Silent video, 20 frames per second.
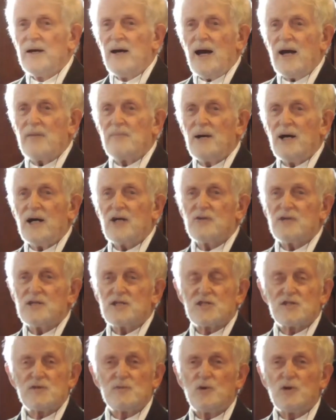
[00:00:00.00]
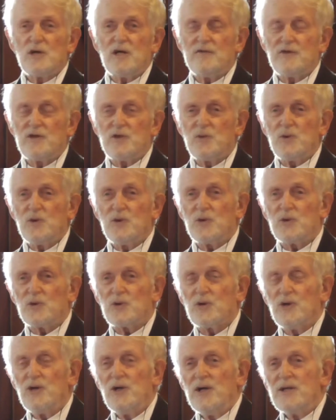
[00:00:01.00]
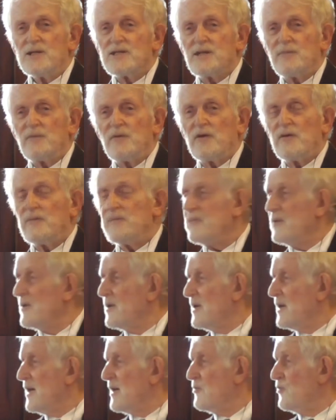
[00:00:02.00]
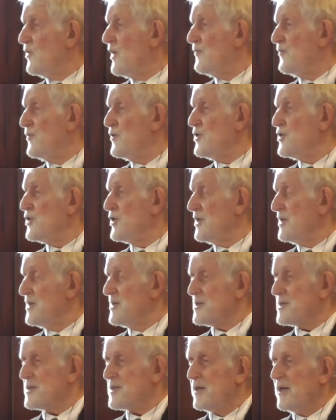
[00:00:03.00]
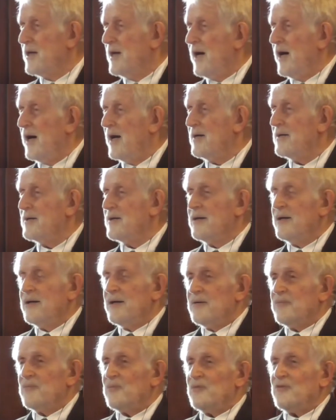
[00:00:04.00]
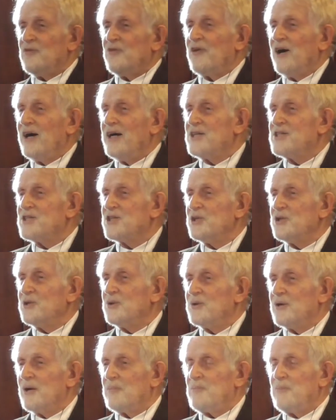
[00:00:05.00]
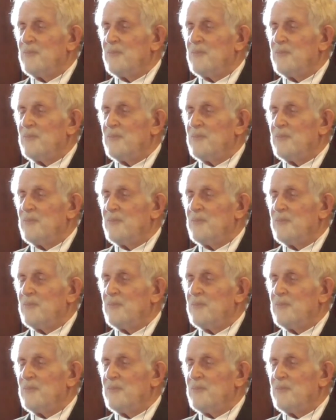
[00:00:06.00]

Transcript: and migrants from all over the world, some of them refugees, and they too are